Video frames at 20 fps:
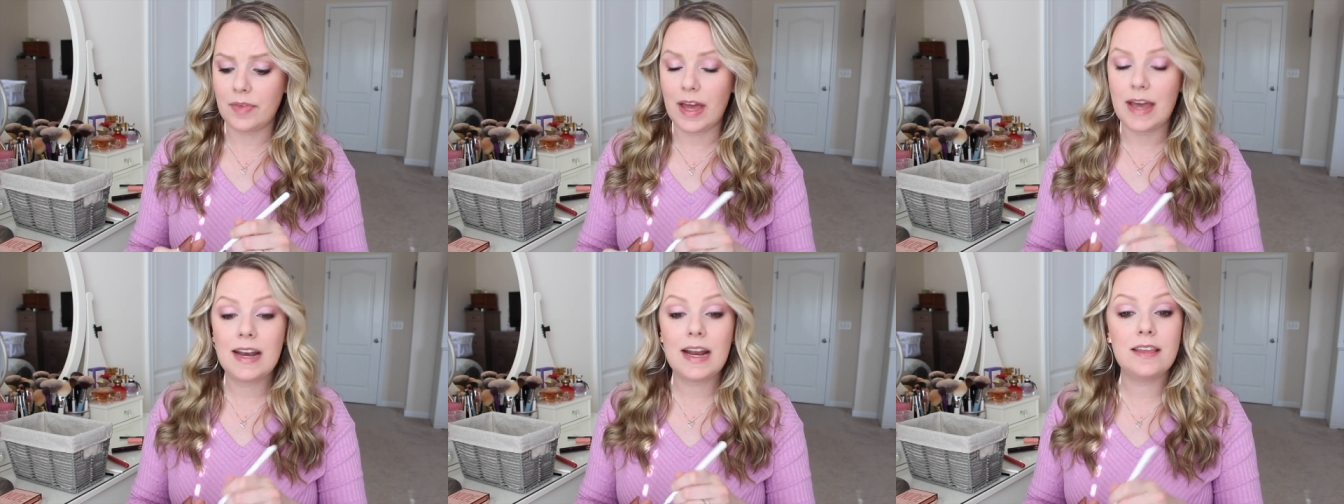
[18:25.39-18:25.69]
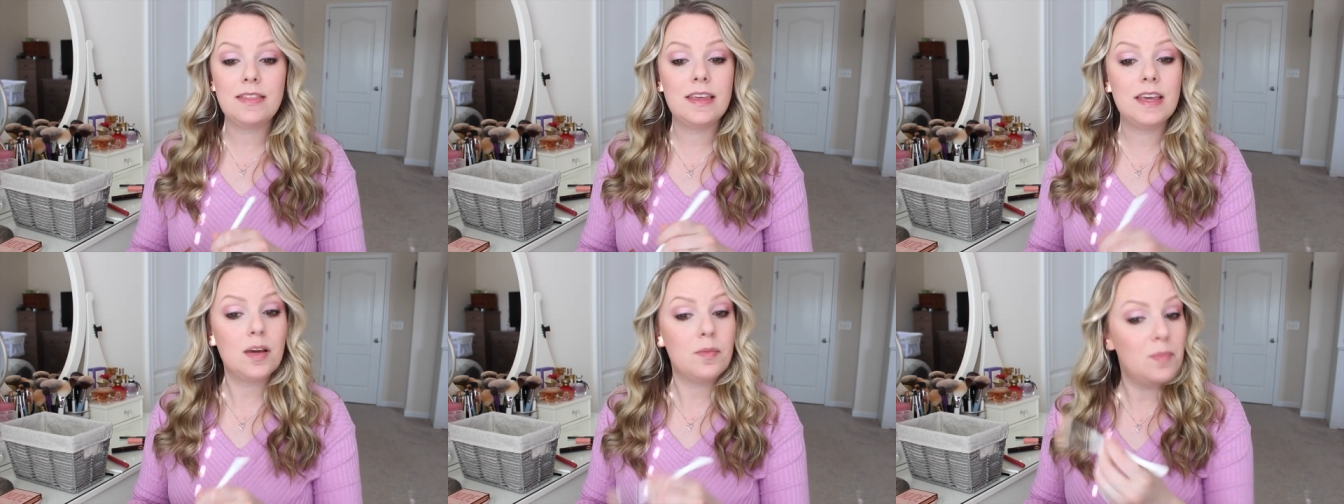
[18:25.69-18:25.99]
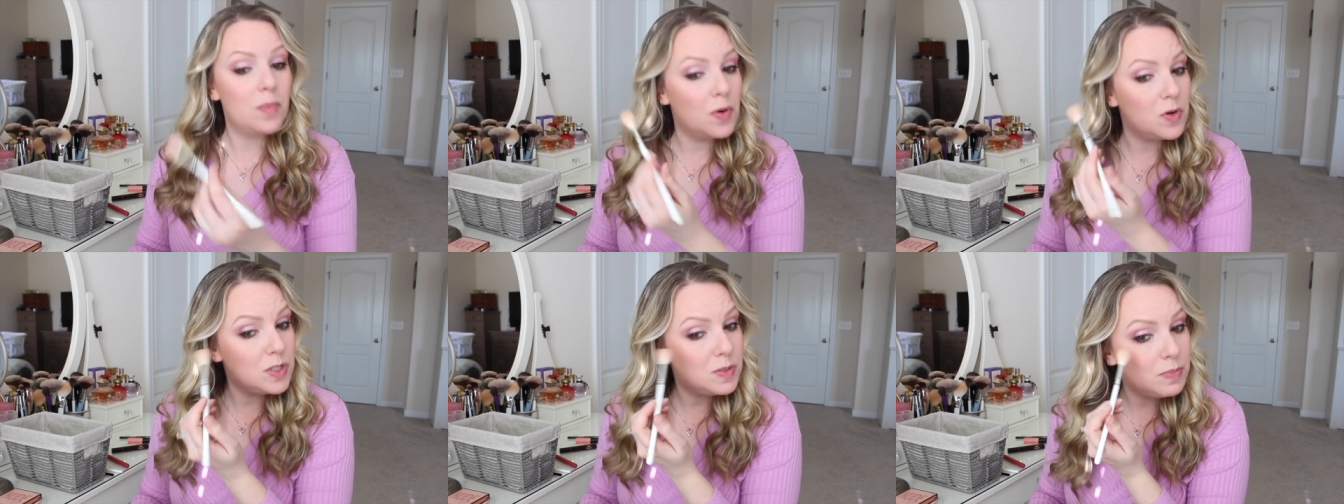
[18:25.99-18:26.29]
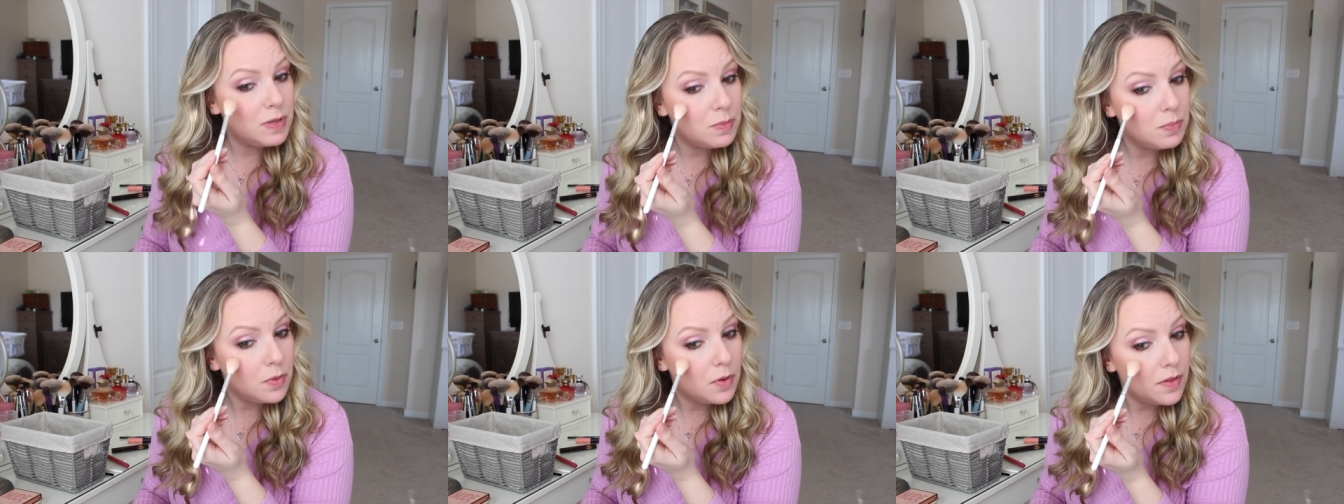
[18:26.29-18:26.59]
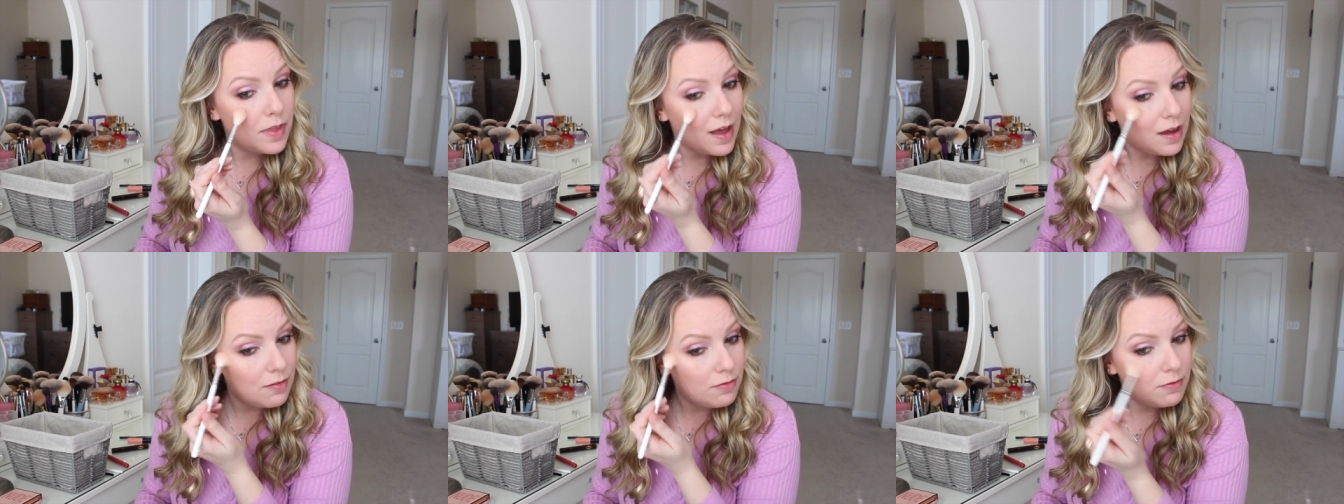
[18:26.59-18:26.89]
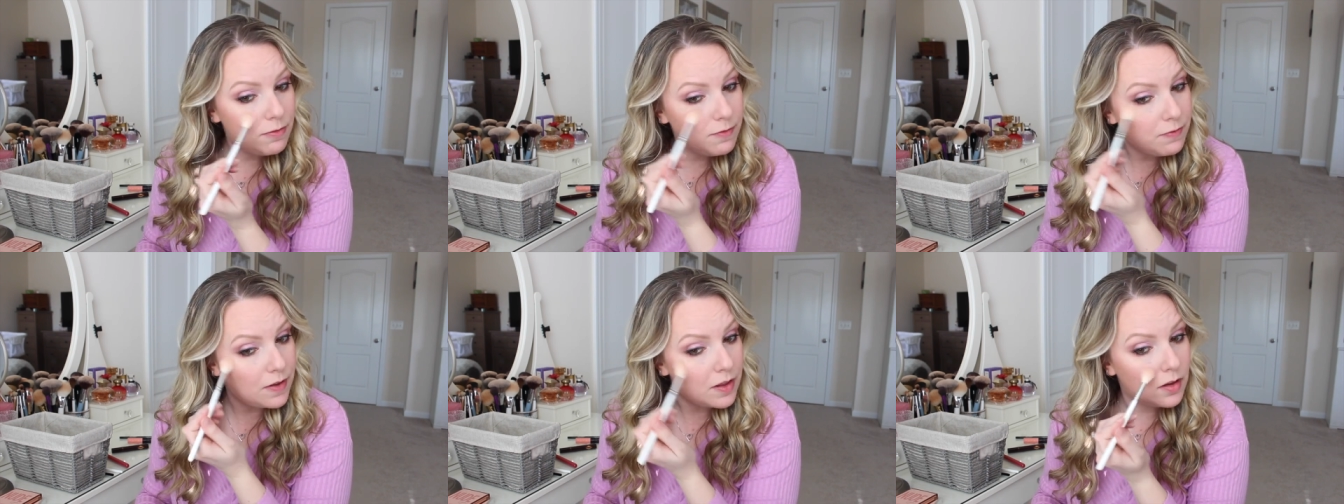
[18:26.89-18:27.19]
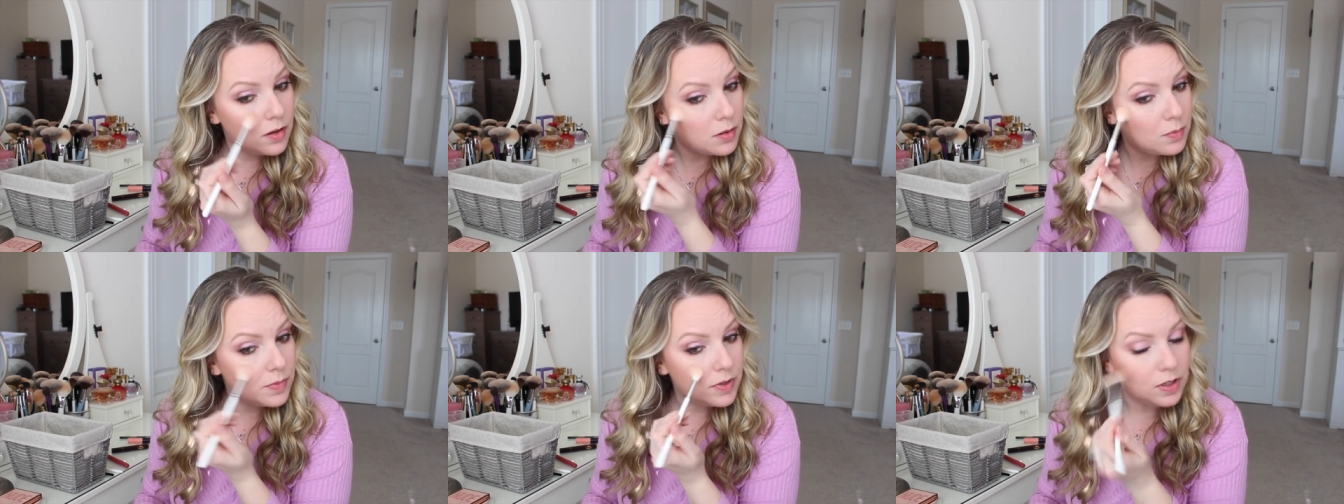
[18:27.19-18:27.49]
And I think most people that
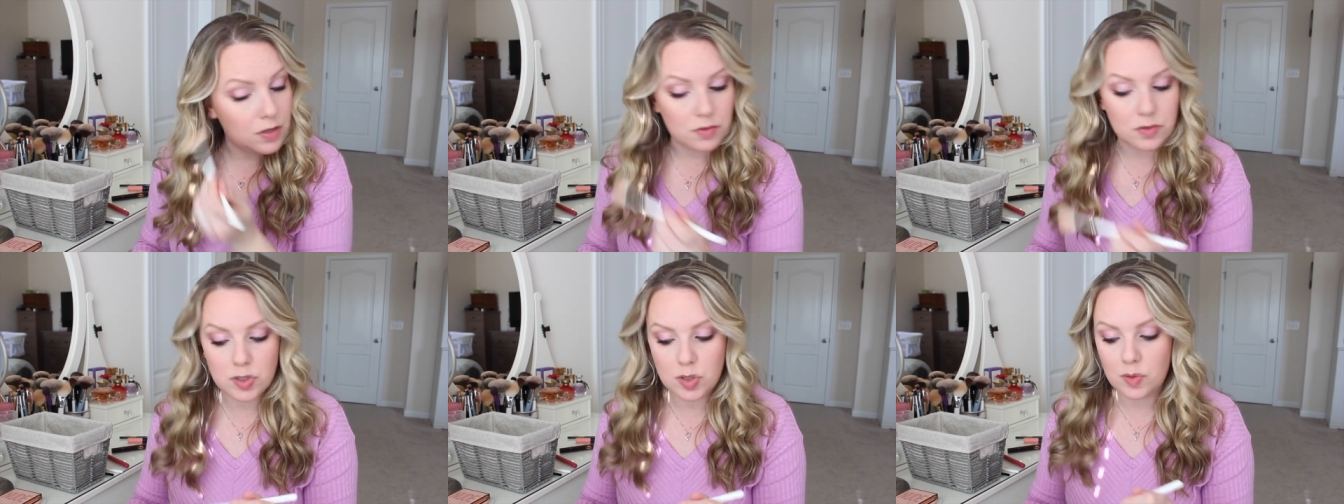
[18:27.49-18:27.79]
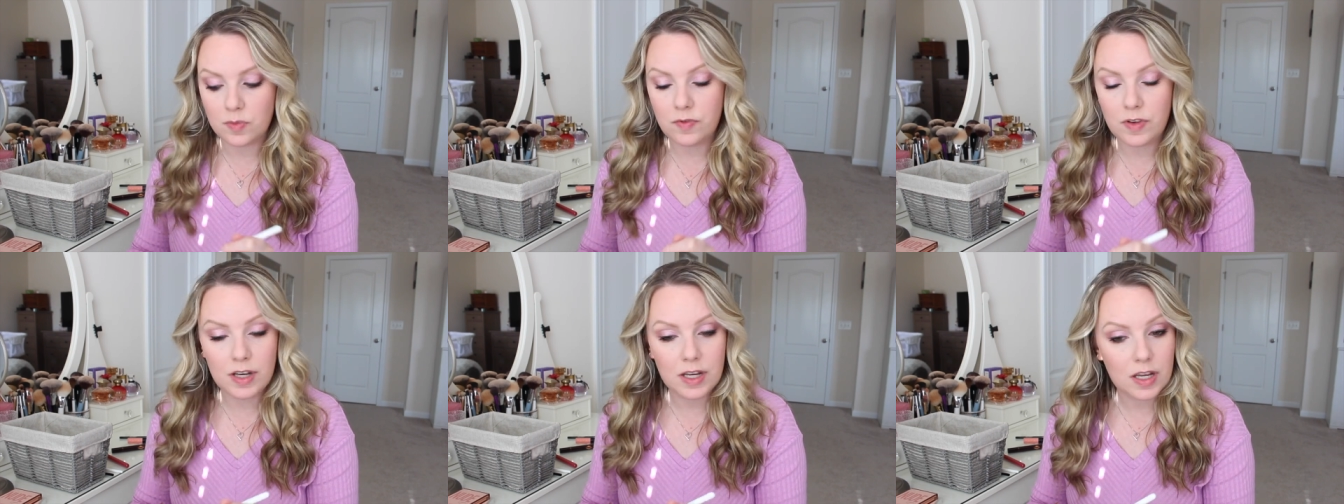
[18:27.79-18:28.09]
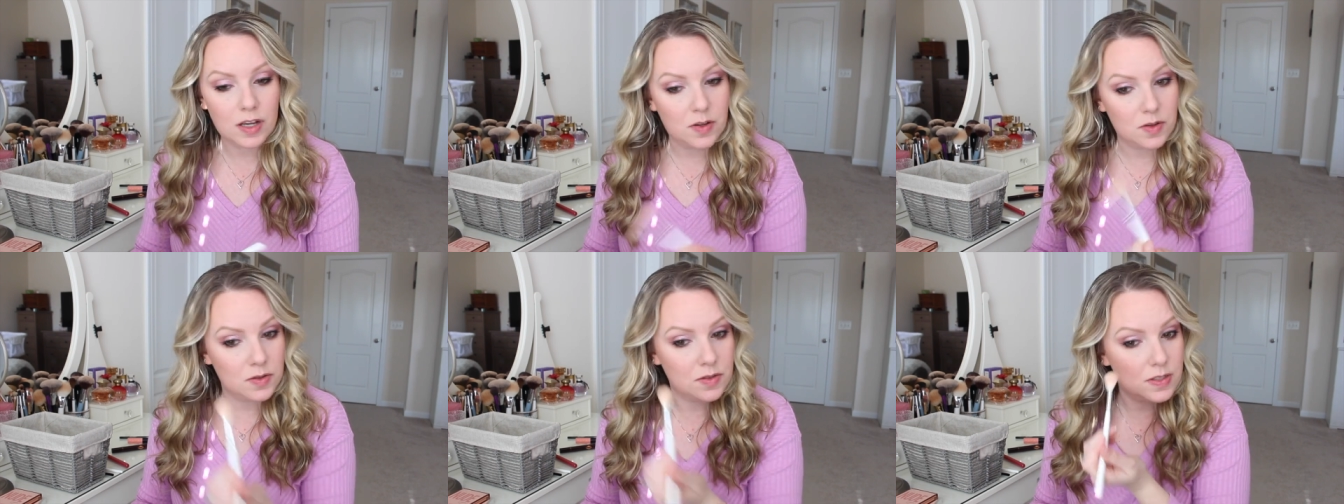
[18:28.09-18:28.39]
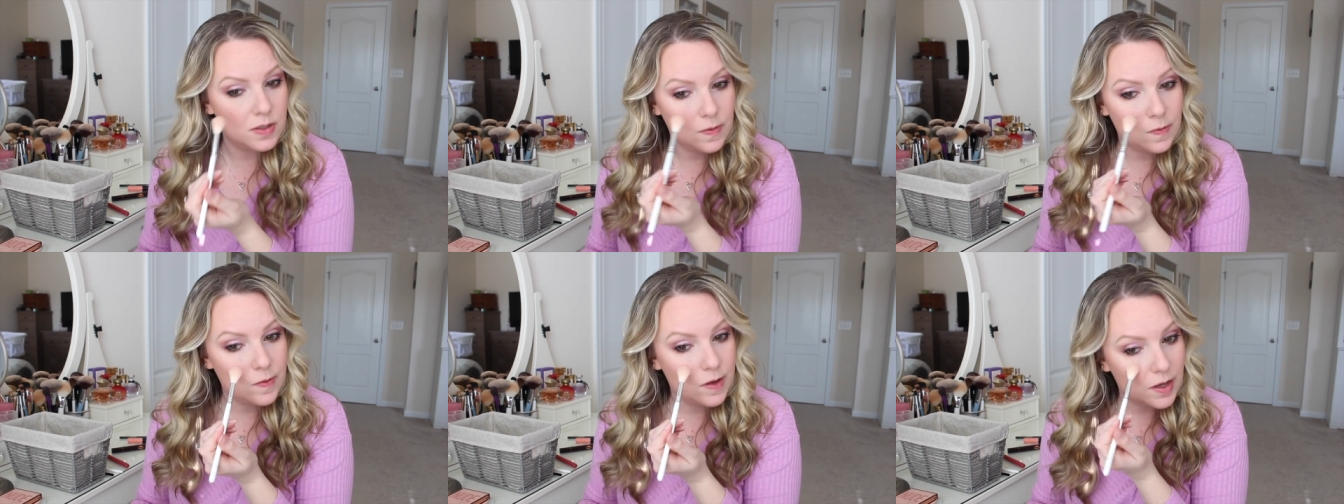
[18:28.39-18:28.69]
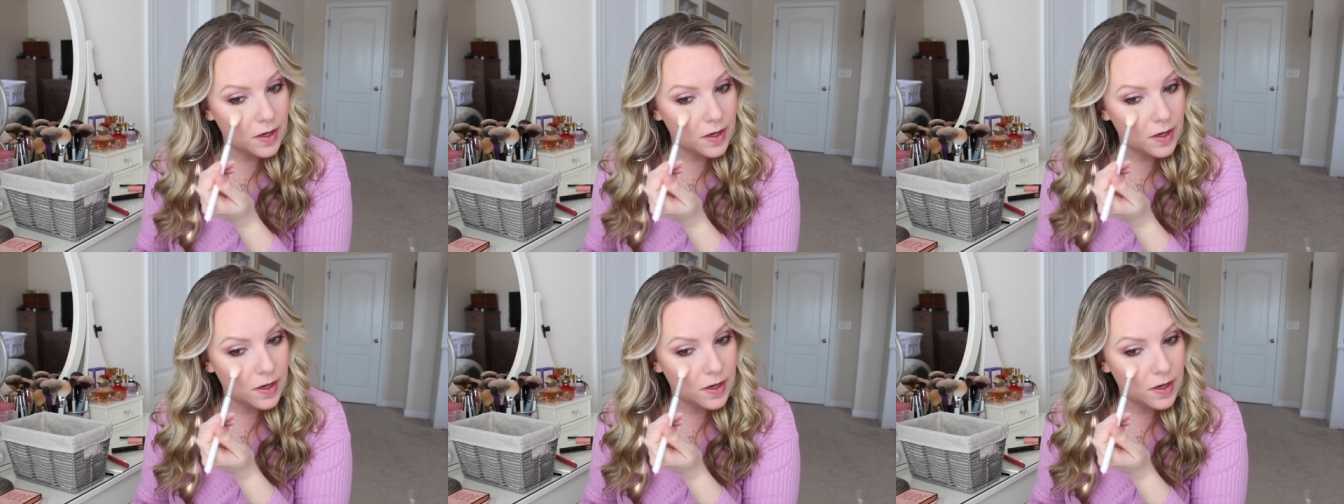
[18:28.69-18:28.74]
film YouTube videos